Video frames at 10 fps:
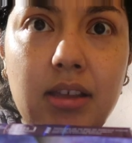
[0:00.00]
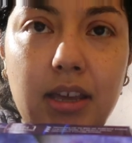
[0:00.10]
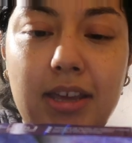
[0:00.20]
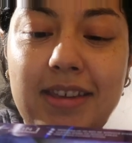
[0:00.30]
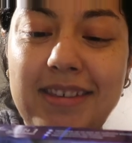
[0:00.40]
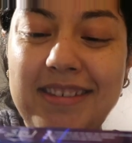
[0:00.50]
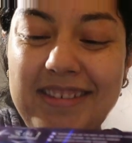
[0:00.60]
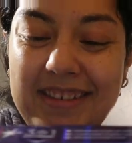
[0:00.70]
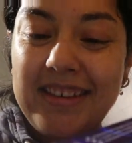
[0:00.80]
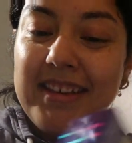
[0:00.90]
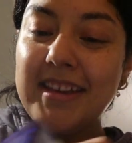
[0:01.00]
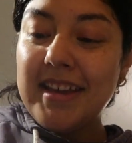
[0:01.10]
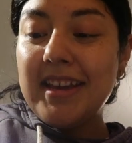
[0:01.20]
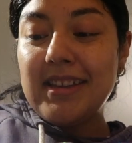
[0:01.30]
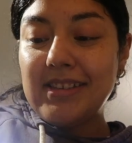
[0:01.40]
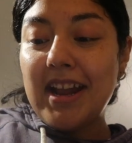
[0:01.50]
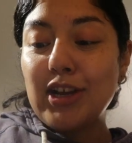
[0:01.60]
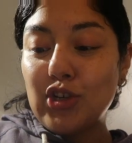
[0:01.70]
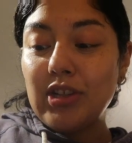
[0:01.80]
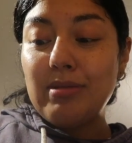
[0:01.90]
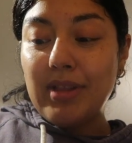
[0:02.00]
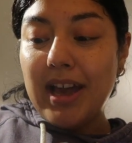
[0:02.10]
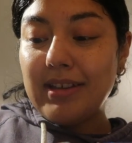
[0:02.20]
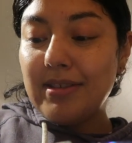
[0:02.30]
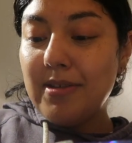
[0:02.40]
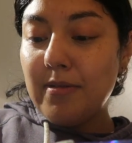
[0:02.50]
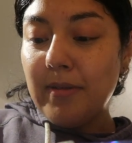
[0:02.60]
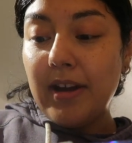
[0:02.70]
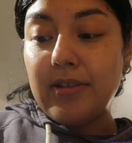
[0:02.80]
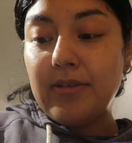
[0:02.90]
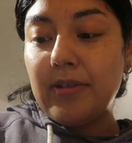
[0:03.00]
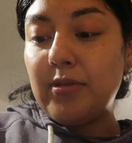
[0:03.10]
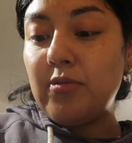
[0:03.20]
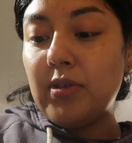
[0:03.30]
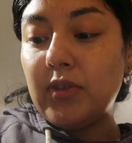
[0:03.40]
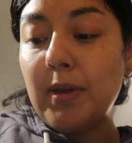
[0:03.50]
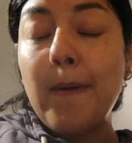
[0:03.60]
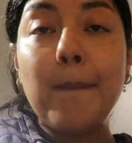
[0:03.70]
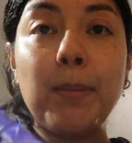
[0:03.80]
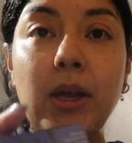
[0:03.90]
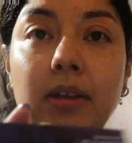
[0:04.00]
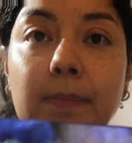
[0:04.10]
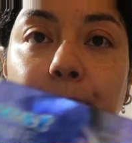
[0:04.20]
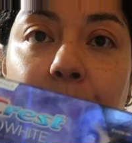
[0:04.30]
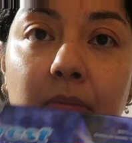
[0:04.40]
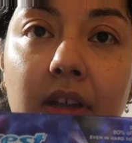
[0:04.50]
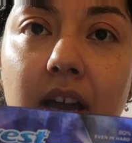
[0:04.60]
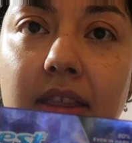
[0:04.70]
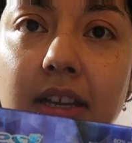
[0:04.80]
Like, is it actually black though? I don't know. Who knows? But I